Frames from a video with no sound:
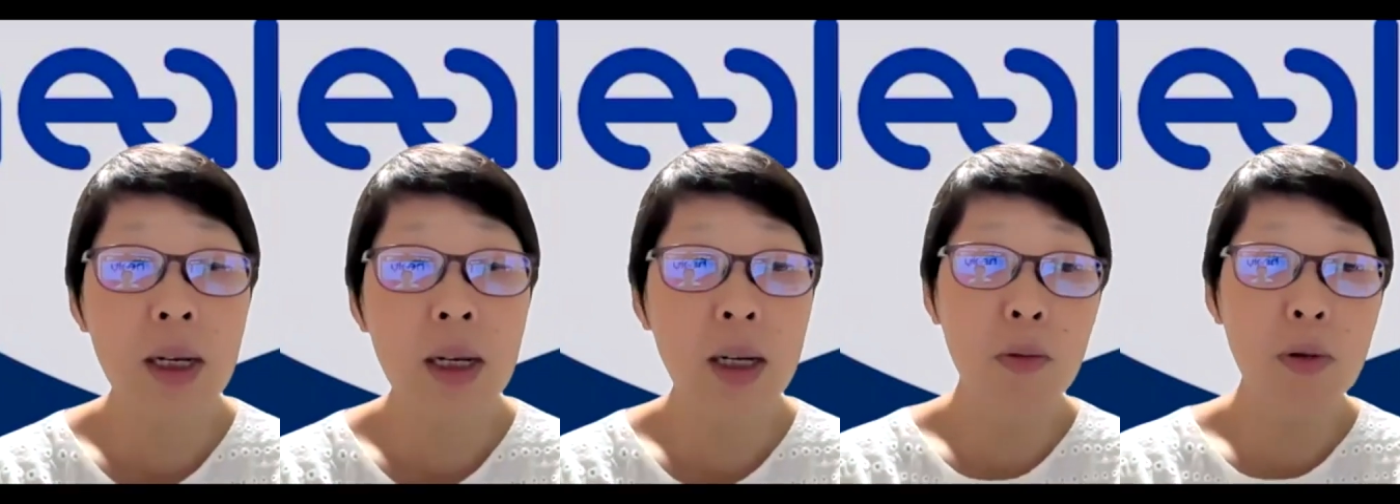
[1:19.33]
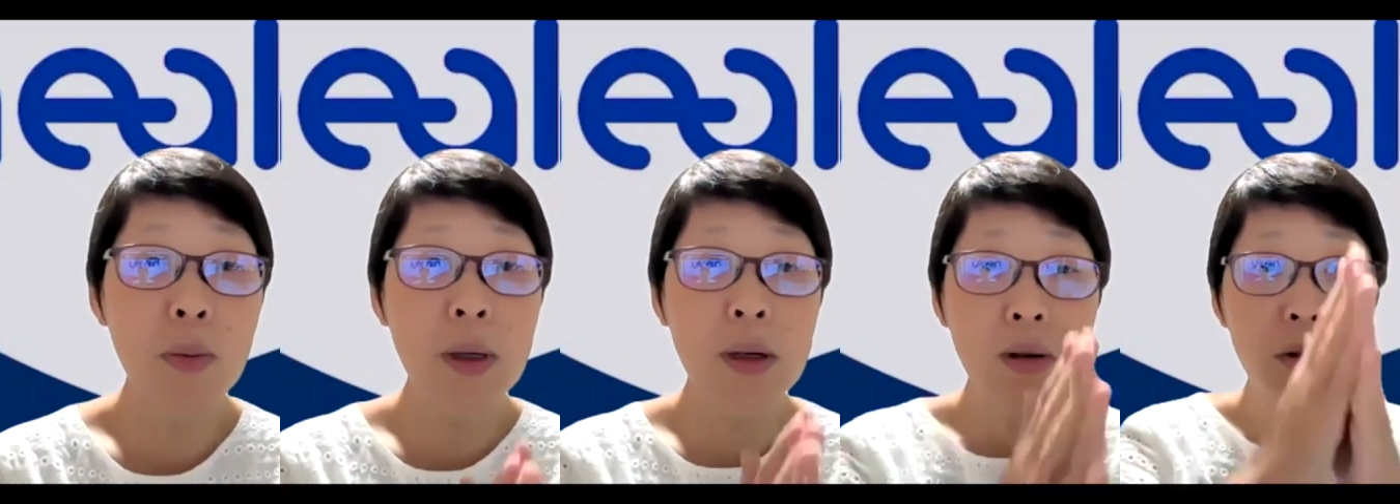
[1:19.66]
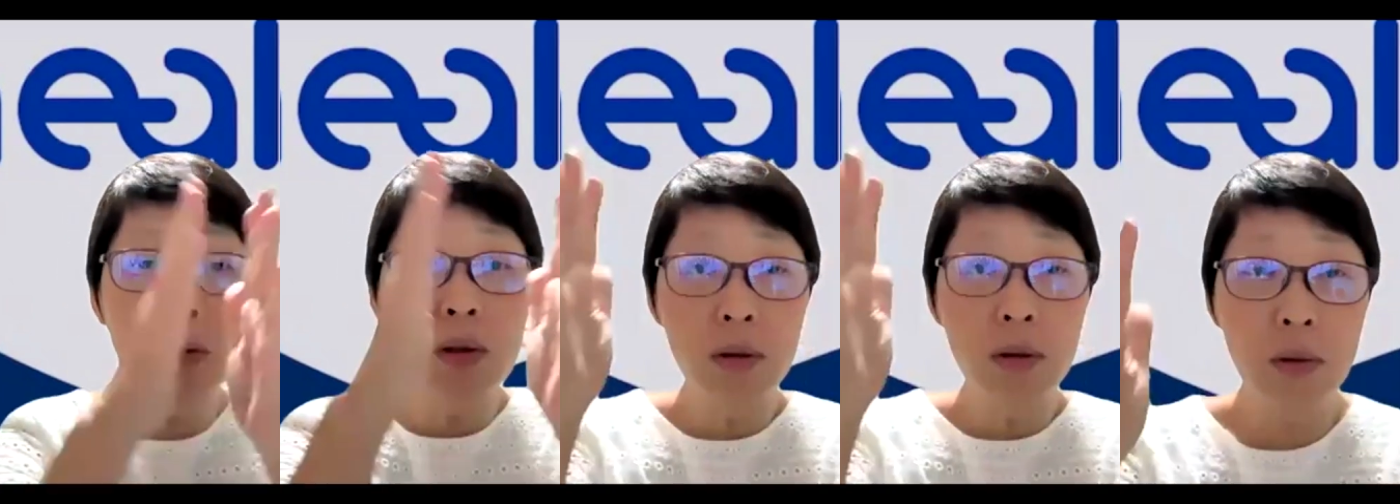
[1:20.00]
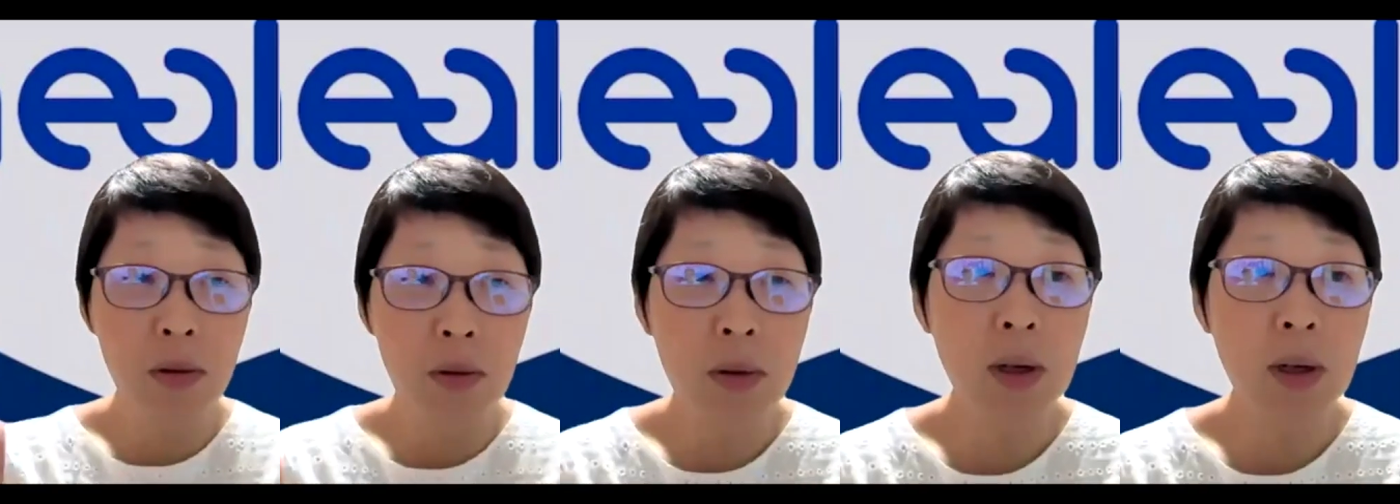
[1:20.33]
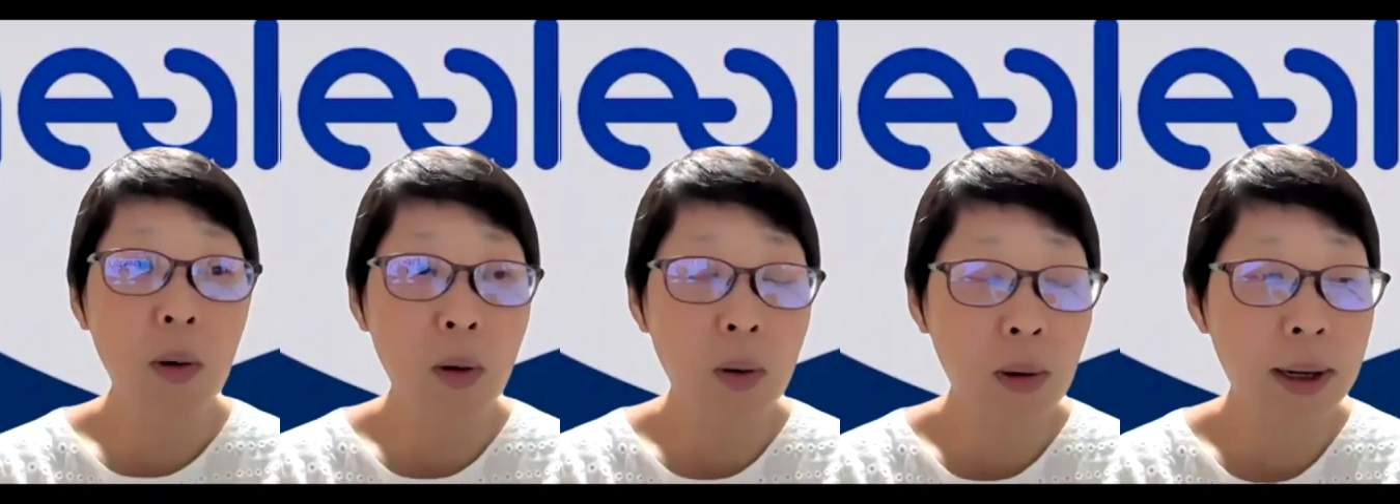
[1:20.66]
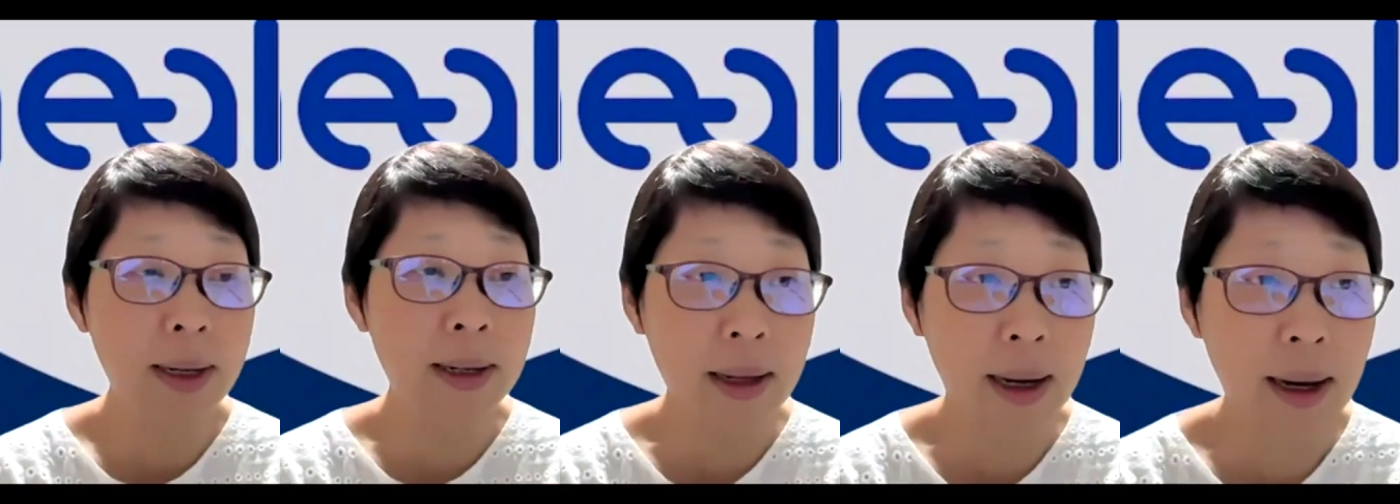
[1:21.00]
it will be good to do the whole
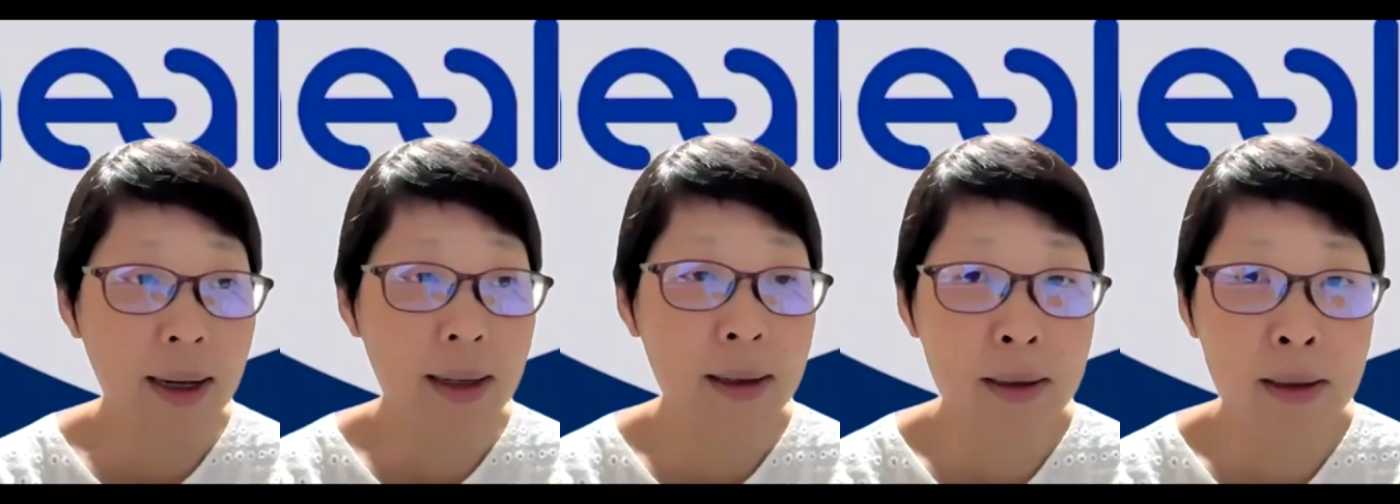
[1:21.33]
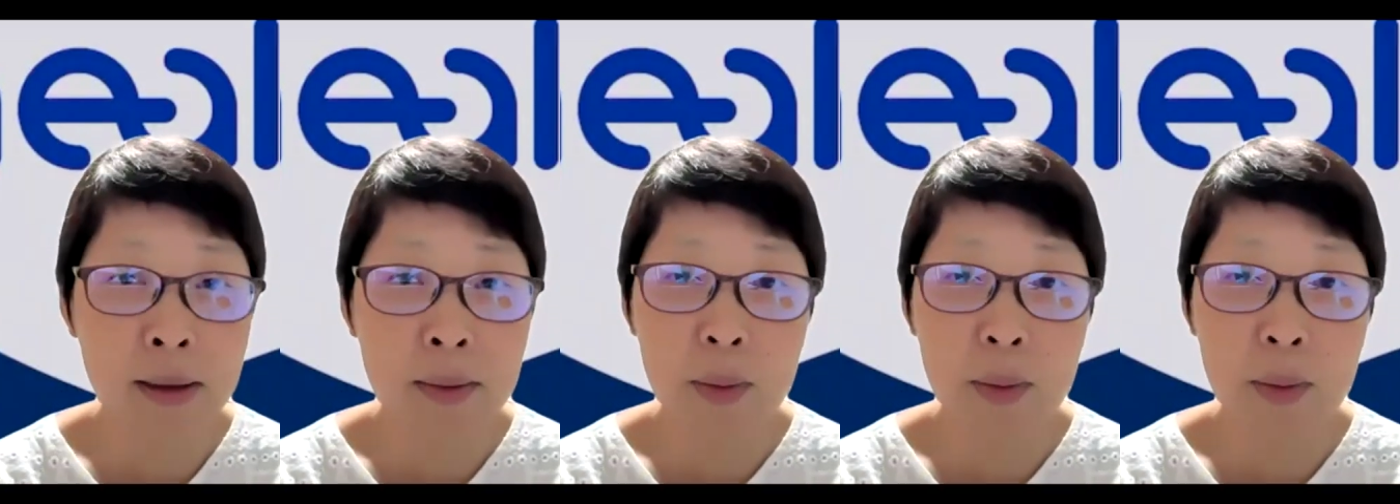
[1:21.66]
entire